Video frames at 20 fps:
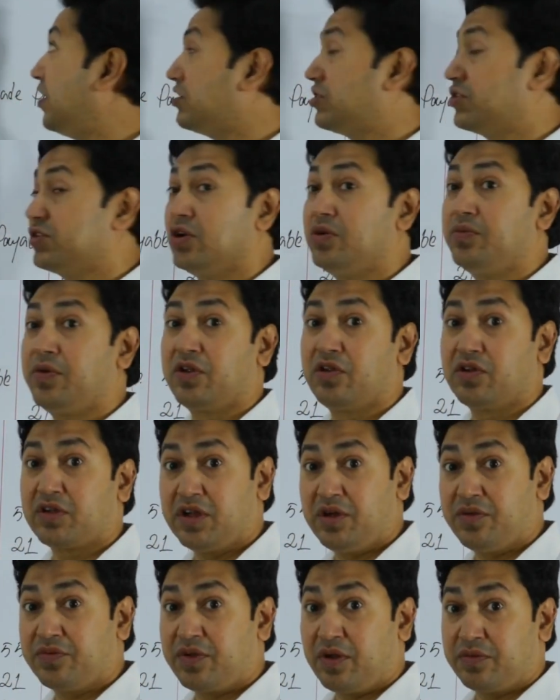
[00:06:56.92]
the Shobhan,
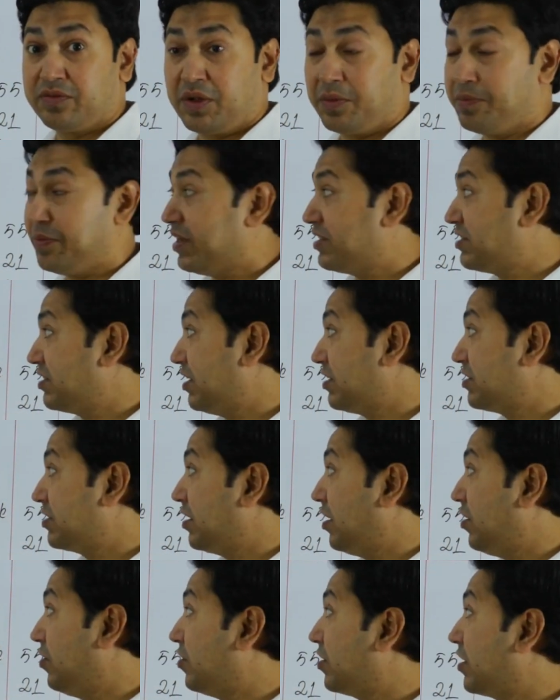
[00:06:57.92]
okay, from the business.
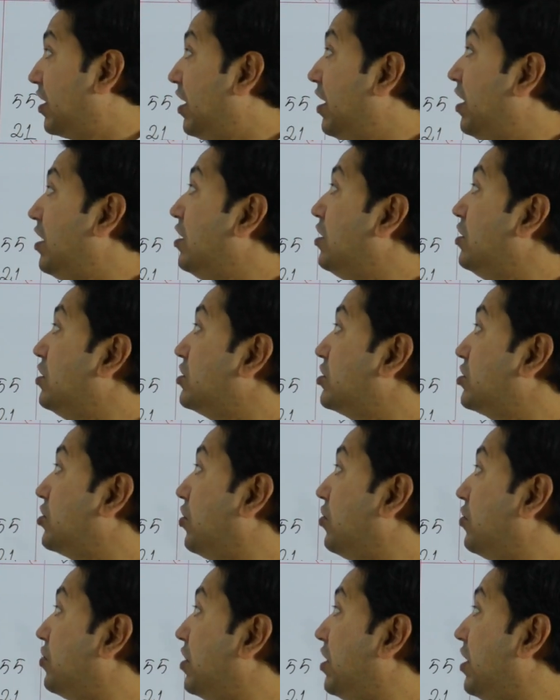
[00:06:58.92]
Okay,
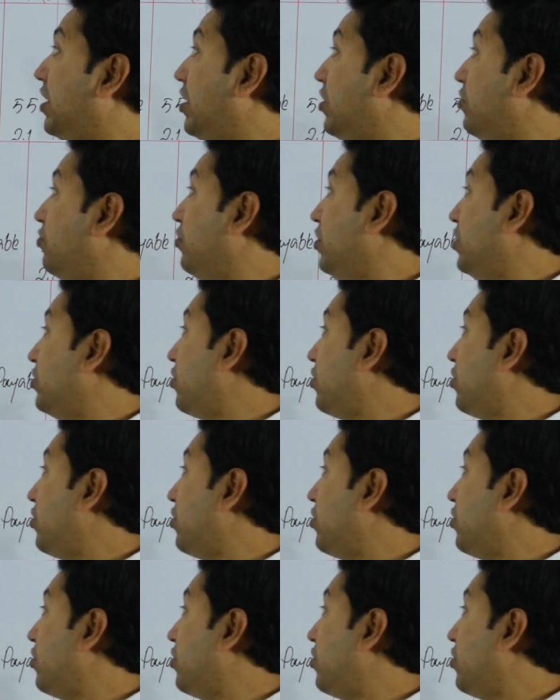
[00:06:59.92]
so he will